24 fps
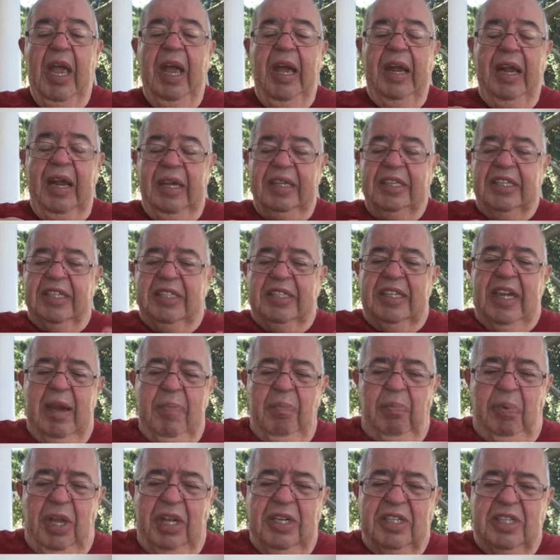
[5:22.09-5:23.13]
And that's the same
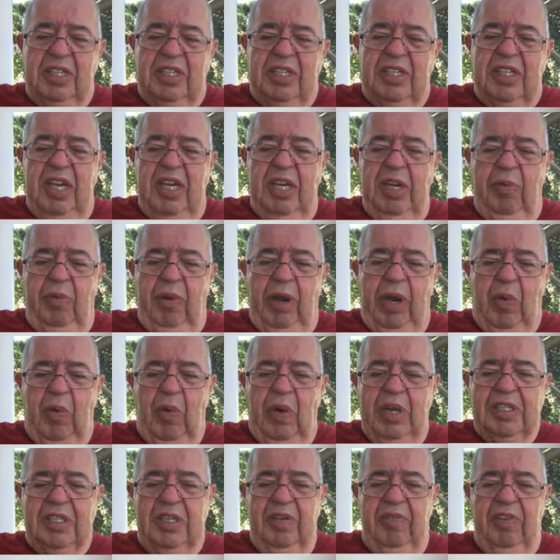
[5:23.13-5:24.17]
place you send your
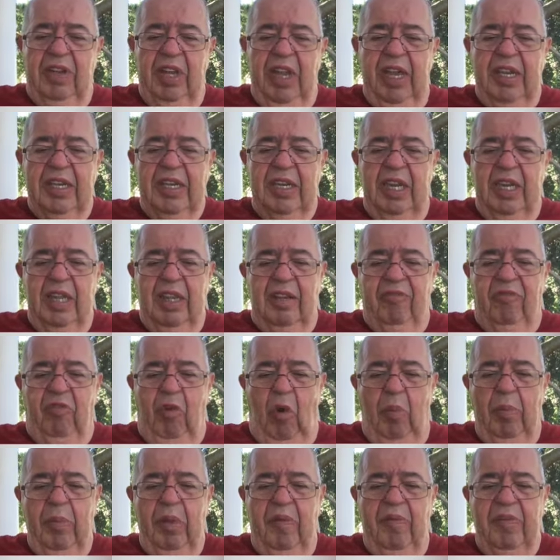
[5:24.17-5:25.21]
request if you'd like to get the
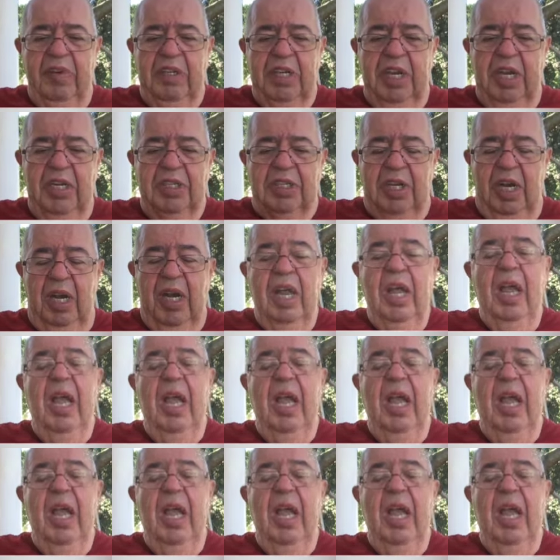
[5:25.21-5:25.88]
formal invitation.